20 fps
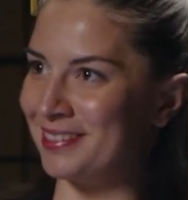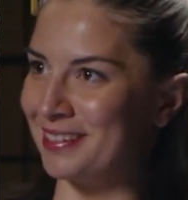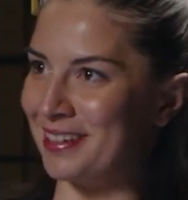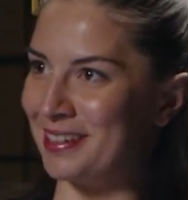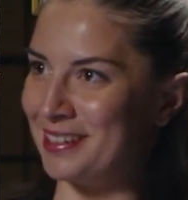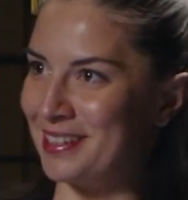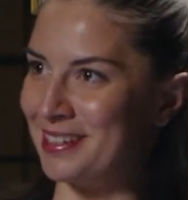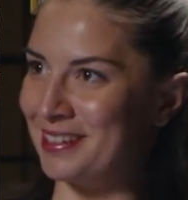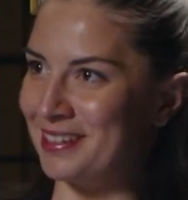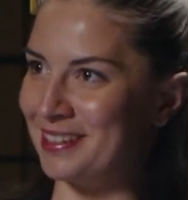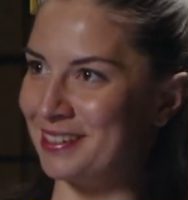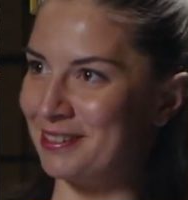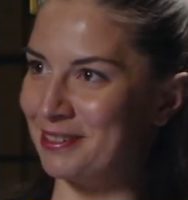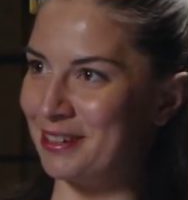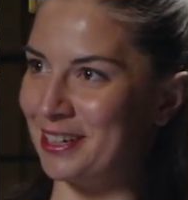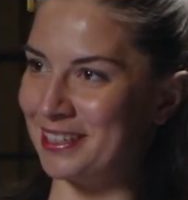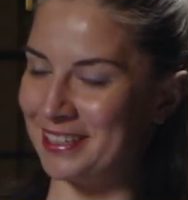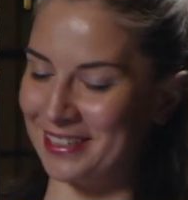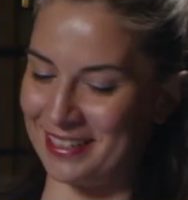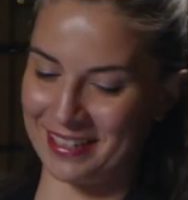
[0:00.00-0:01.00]
Is it
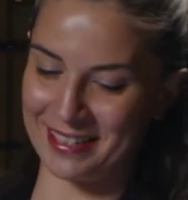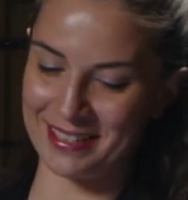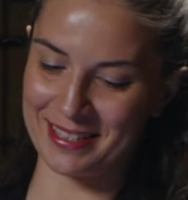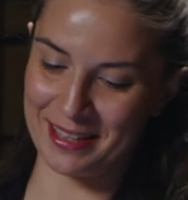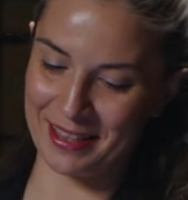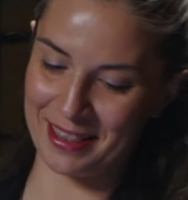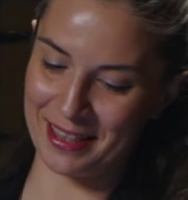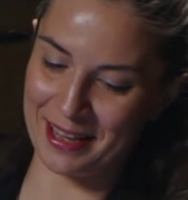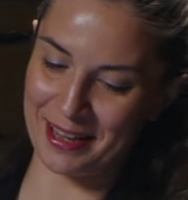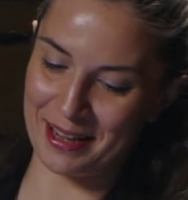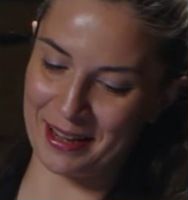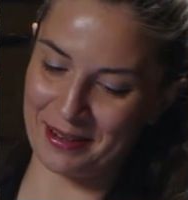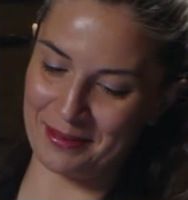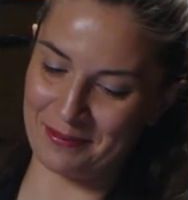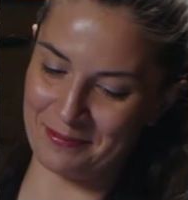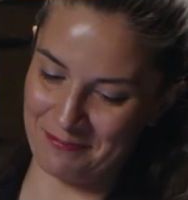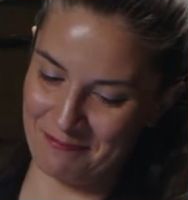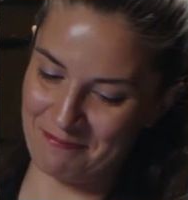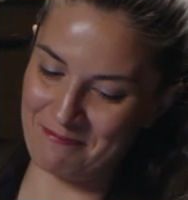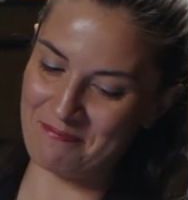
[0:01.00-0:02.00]
correct? Yes, I think.
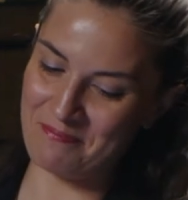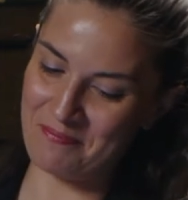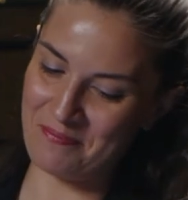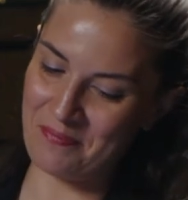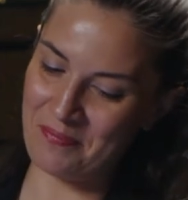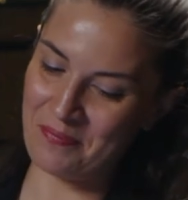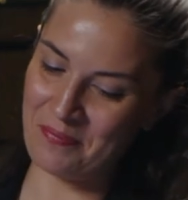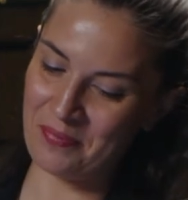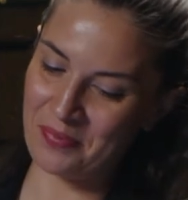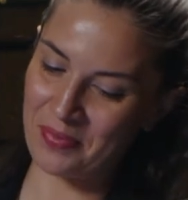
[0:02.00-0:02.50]
Mm-hmm.